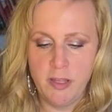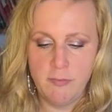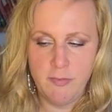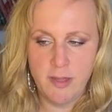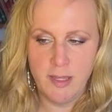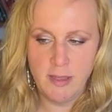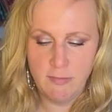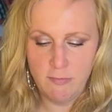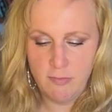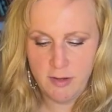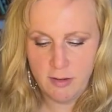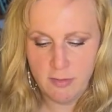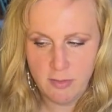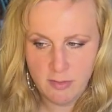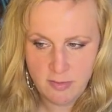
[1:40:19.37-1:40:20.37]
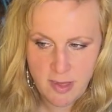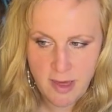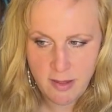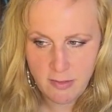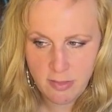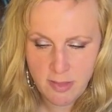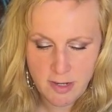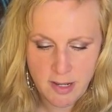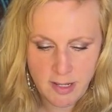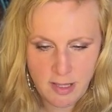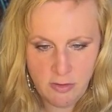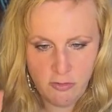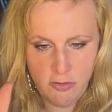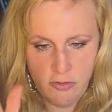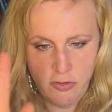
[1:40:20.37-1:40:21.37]
if I can figure this out, then I can
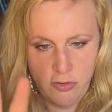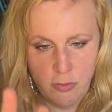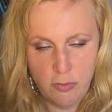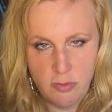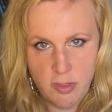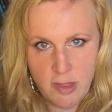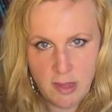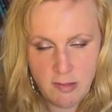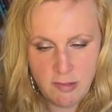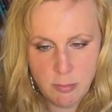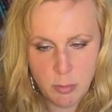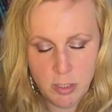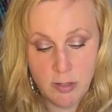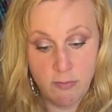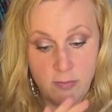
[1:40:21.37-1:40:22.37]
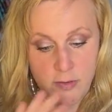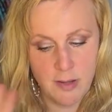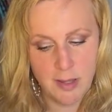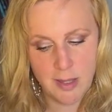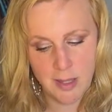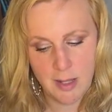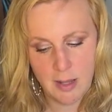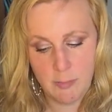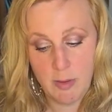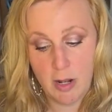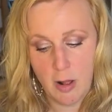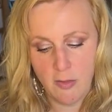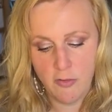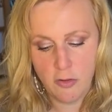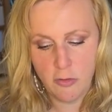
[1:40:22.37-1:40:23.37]
just use this. But if not, I mean,
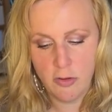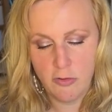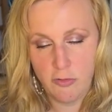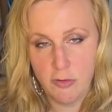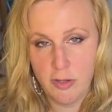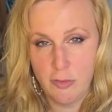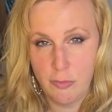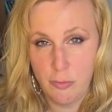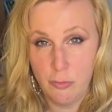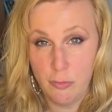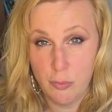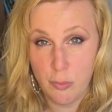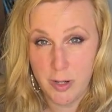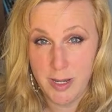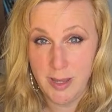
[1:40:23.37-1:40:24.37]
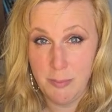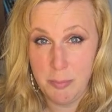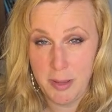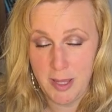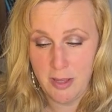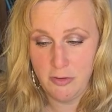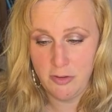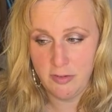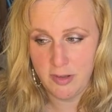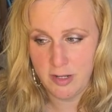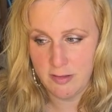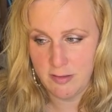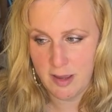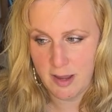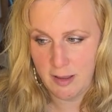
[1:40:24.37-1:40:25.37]
also because you can do 20 pages at a
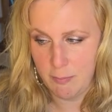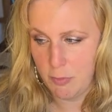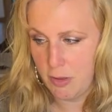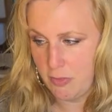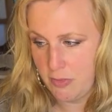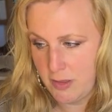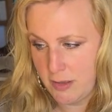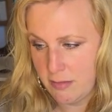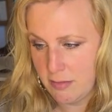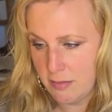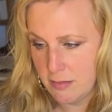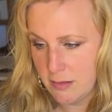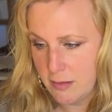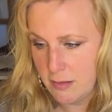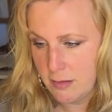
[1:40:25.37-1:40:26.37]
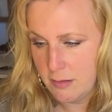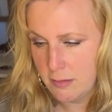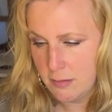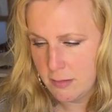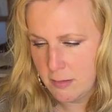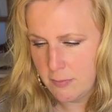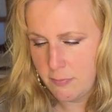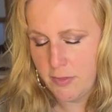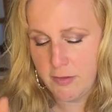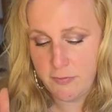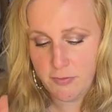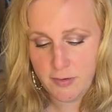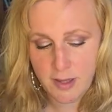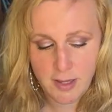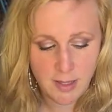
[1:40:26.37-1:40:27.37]
time on this. If
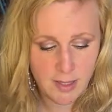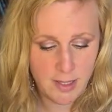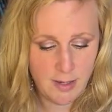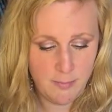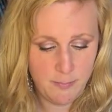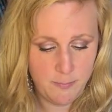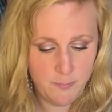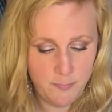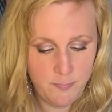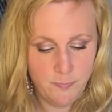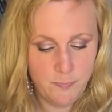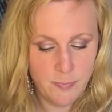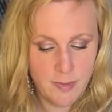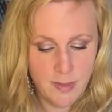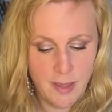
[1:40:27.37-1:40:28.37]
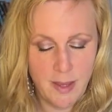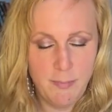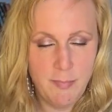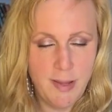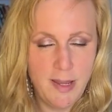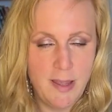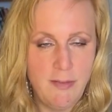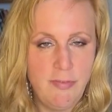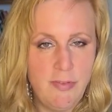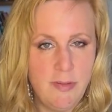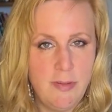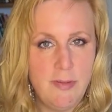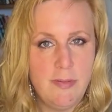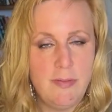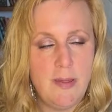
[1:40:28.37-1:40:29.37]
not, I might have
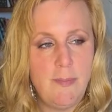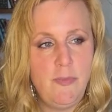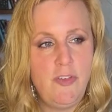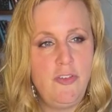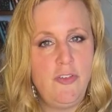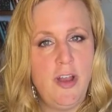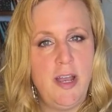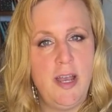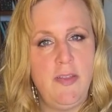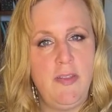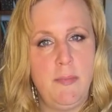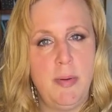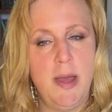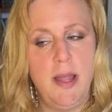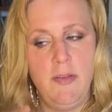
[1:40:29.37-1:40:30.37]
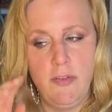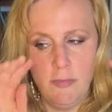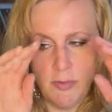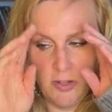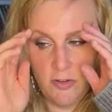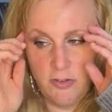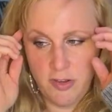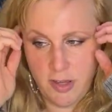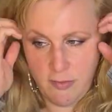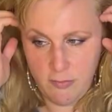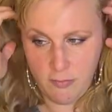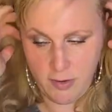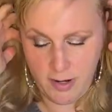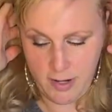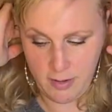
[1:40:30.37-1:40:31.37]
to, I'm just trying not to buy too much stuff,
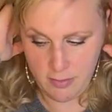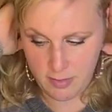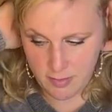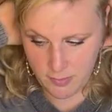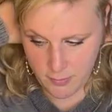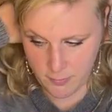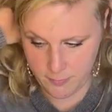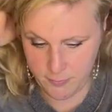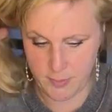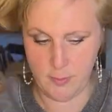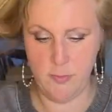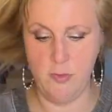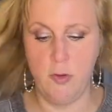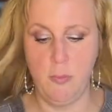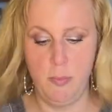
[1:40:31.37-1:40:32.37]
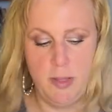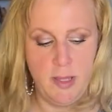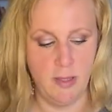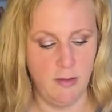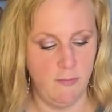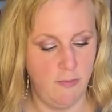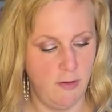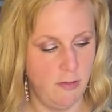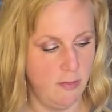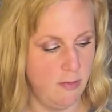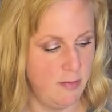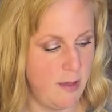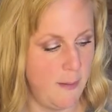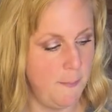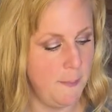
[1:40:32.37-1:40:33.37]
right? So I was hoping I could figure this
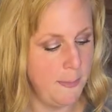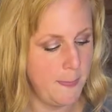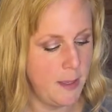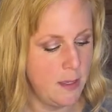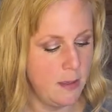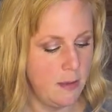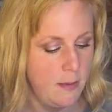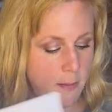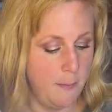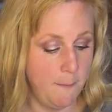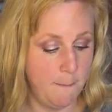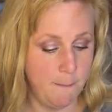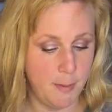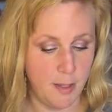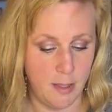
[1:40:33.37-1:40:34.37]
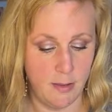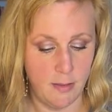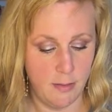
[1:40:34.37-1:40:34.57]
out. But